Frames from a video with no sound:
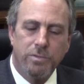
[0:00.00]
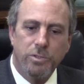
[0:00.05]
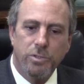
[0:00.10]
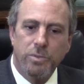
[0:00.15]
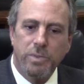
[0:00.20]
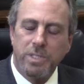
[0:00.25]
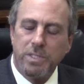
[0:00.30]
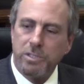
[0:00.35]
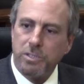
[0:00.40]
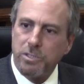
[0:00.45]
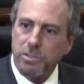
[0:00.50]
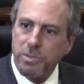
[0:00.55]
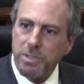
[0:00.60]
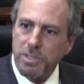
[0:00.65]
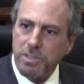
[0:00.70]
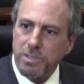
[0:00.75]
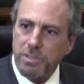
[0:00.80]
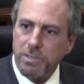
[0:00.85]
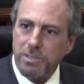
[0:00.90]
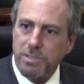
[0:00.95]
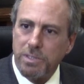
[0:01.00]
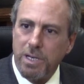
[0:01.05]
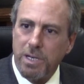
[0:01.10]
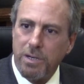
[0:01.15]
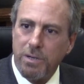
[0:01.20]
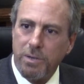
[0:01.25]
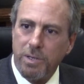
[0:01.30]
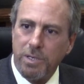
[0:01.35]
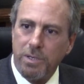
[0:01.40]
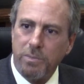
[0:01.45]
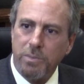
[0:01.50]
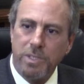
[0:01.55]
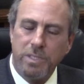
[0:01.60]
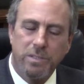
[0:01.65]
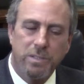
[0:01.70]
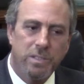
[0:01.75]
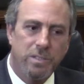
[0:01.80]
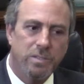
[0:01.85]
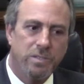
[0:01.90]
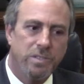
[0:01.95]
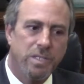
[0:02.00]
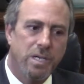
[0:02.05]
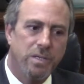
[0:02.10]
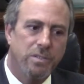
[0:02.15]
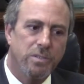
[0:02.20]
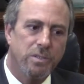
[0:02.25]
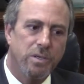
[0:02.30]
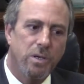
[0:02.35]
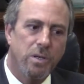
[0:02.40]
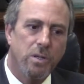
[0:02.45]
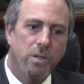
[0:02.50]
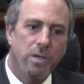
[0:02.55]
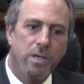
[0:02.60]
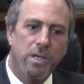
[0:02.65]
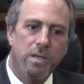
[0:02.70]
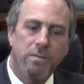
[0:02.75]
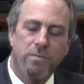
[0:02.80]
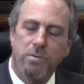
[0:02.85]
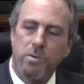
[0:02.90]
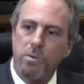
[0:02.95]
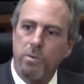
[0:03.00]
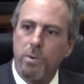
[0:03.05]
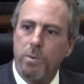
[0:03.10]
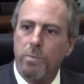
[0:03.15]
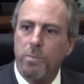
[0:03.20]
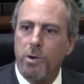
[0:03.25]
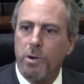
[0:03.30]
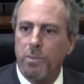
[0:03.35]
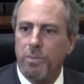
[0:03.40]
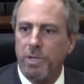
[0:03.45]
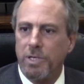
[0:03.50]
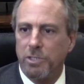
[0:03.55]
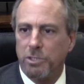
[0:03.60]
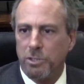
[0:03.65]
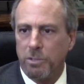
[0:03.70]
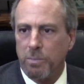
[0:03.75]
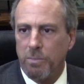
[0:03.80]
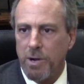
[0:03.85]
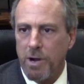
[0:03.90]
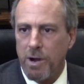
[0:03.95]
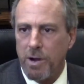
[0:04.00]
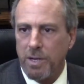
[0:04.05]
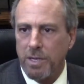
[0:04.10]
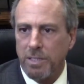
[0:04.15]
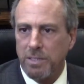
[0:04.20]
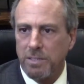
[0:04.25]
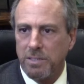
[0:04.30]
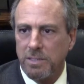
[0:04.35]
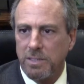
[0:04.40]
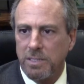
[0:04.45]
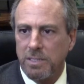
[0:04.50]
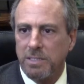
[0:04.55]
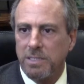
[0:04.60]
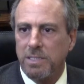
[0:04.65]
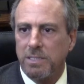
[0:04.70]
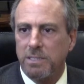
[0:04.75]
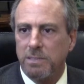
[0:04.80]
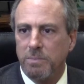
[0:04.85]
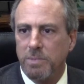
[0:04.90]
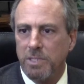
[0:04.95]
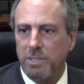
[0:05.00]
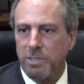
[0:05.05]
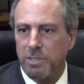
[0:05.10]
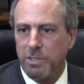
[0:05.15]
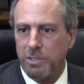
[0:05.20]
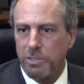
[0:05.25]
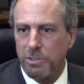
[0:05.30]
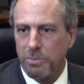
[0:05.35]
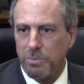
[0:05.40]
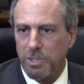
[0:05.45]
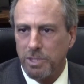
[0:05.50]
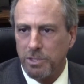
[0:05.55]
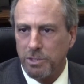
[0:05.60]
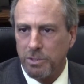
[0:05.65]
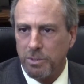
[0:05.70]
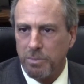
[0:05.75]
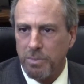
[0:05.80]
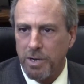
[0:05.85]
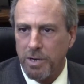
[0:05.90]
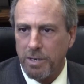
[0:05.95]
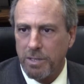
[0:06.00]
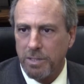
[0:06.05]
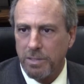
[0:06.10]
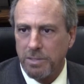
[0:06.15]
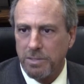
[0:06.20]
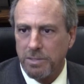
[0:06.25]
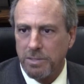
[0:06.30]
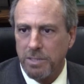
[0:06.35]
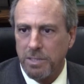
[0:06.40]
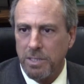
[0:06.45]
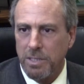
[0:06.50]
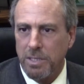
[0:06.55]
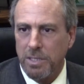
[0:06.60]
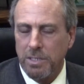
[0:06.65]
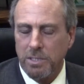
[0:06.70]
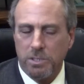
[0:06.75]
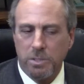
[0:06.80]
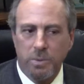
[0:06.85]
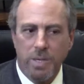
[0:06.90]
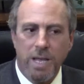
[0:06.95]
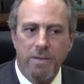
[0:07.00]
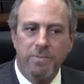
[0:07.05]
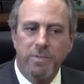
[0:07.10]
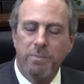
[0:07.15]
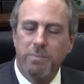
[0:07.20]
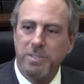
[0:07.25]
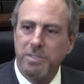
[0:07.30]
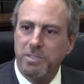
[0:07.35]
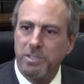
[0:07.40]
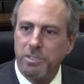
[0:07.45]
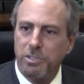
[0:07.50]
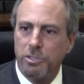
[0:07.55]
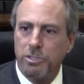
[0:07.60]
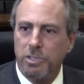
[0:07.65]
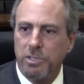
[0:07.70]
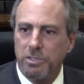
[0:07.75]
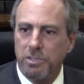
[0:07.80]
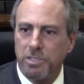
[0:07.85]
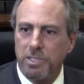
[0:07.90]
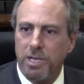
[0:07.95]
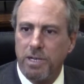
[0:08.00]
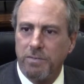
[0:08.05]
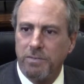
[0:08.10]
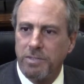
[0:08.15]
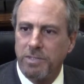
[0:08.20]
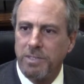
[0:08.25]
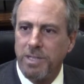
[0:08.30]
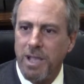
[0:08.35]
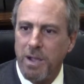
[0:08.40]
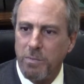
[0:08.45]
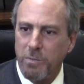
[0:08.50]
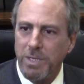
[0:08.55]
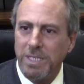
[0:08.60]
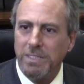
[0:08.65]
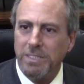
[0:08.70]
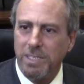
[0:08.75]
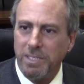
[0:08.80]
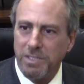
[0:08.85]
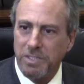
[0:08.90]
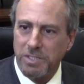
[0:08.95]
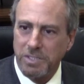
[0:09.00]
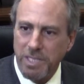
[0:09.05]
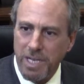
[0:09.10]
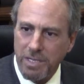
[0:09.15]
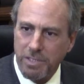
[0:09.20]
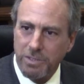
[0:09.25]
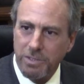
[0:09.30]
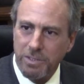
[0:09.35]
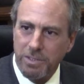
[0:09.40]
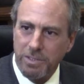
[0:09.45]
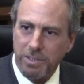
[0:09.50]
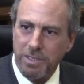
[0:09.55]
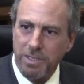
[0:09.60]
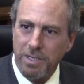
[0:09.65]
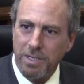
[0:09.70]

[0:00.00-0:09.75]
new industries that are in the retail sector are looking for more regional markets and accessibility to regional markets. So we have to position ourselves in that retail sector